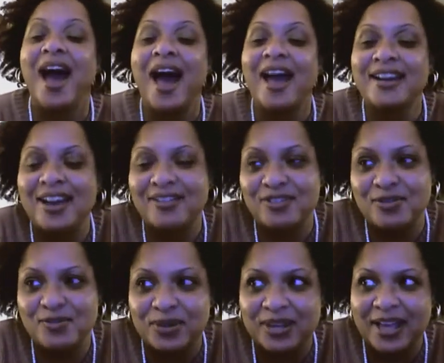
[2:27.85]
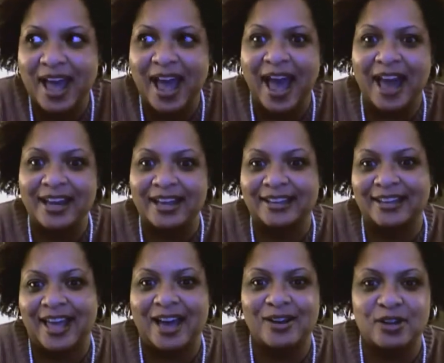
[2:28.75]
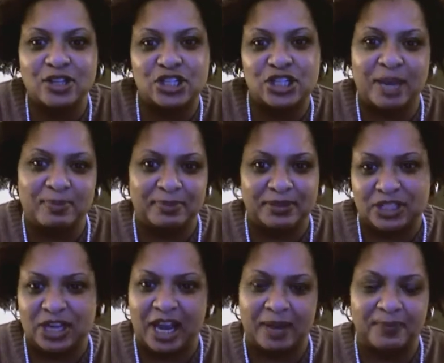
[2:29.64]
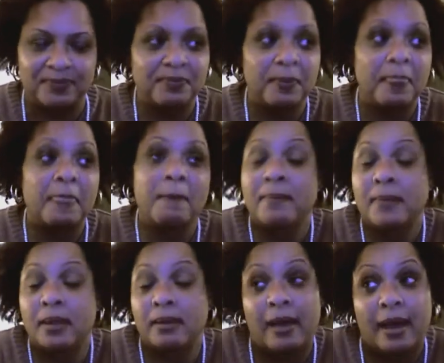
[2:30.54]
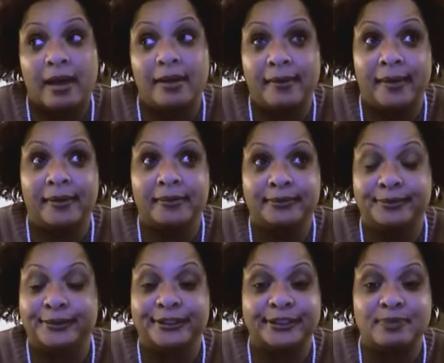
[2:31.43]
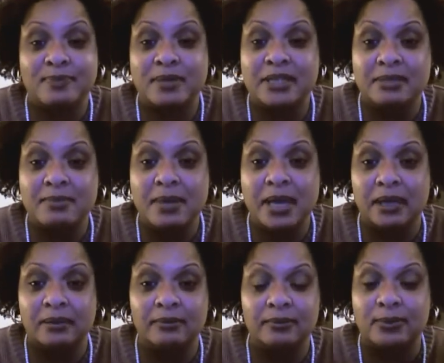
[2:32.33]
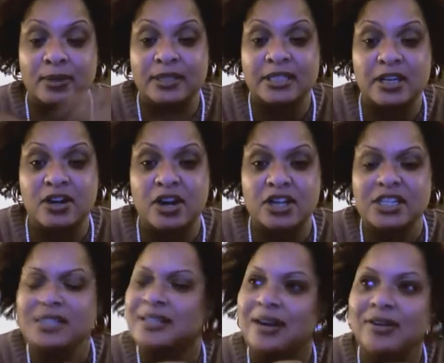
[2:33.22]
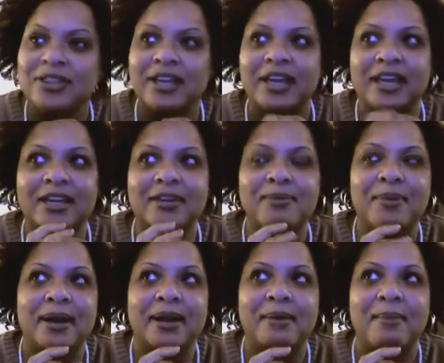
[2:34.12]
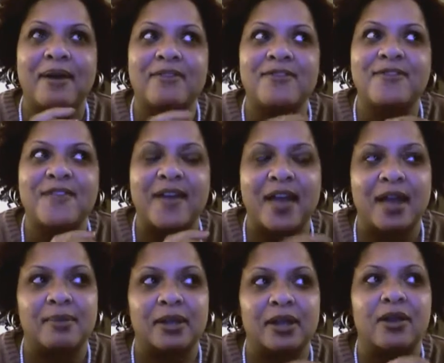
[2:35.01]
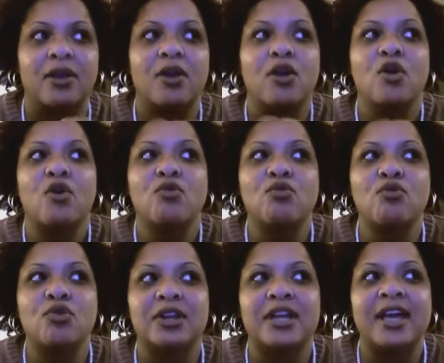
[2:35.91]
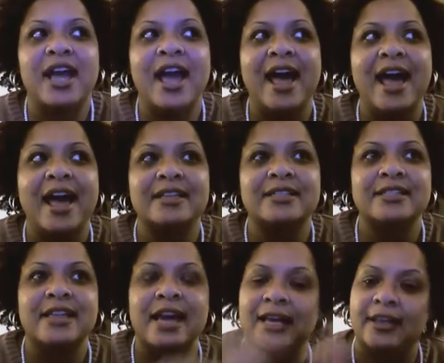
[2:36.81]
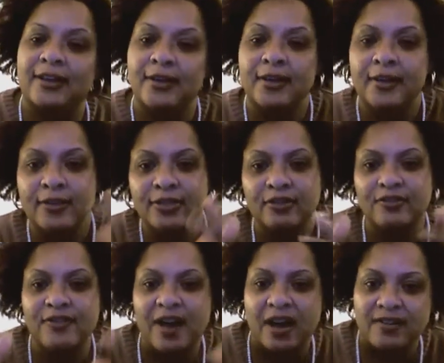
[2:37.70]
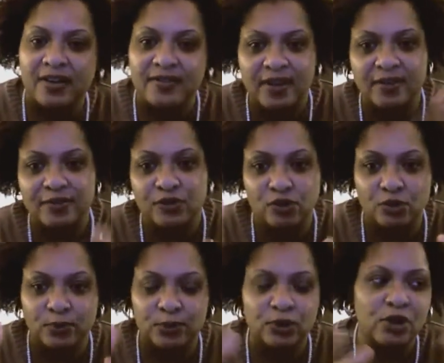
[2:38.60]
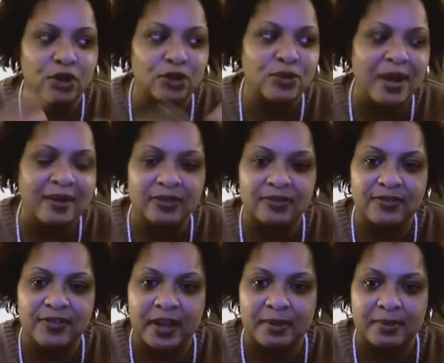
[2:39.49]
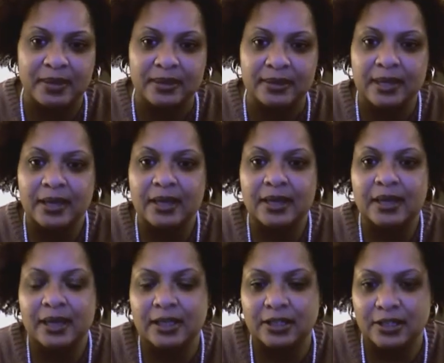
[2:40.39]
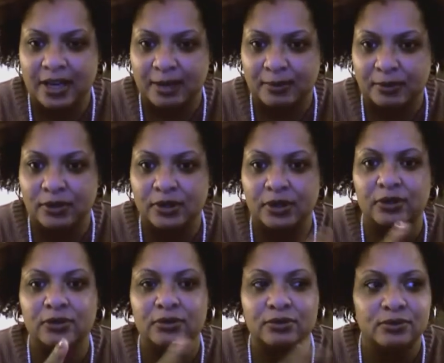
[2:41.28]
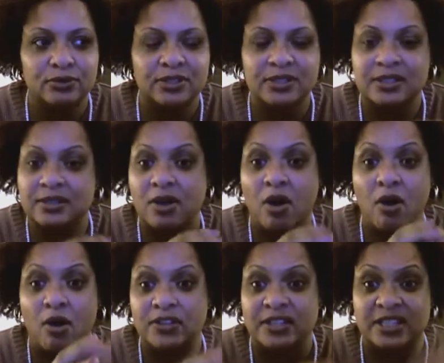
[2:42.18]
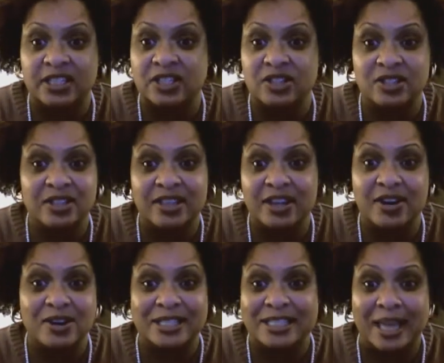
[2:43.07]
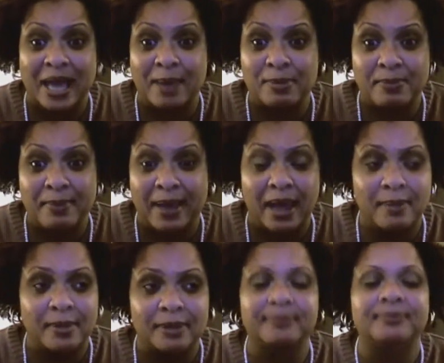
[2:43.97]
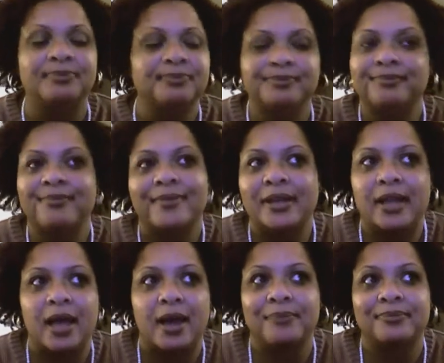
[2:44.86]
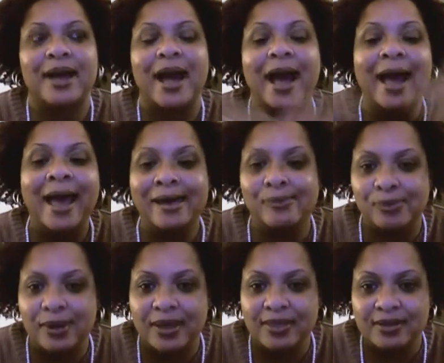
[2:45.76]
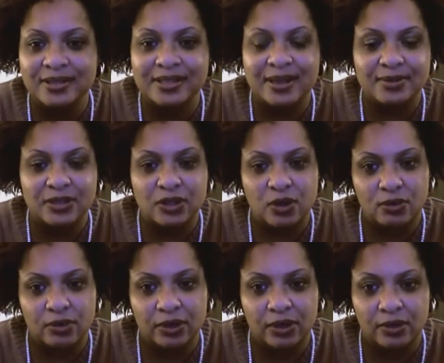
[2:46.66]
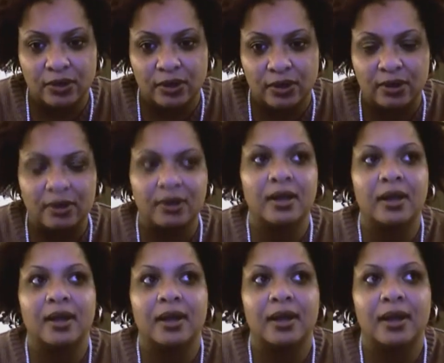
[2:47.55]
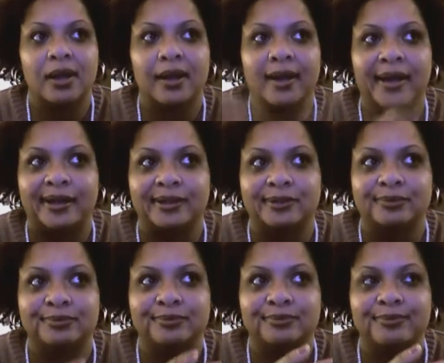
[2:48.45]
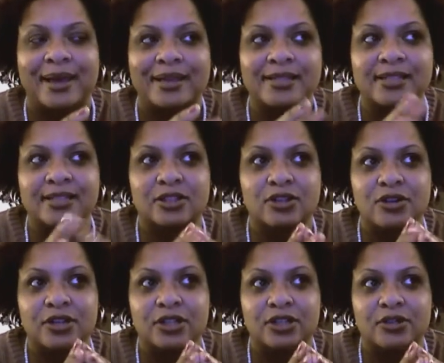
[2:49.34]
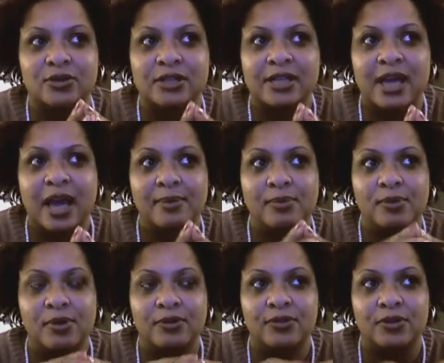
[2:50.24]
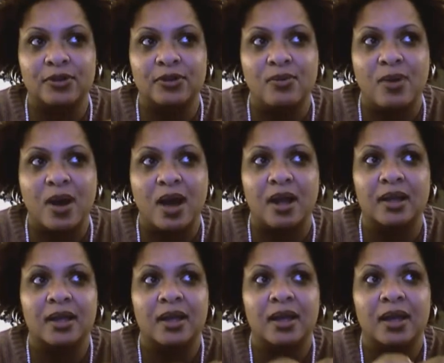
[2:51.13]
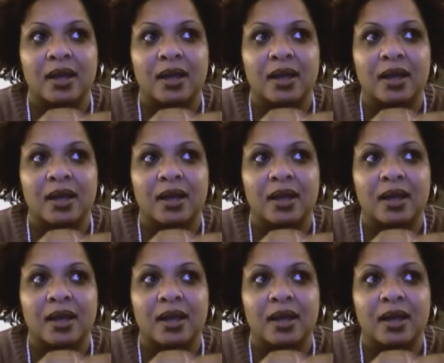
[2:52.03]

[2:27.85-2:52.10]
I never really had like that shape shape. I don't know, just missed me. Wasn't in our genes. I don't think anybody in my family really has like the va va va voom. You know, you have the family in in your neighborhood who's all the sisters in there are slamming, bamming. Now I had brothers. I was the only girl, and basically turned into a tomboy for a little while.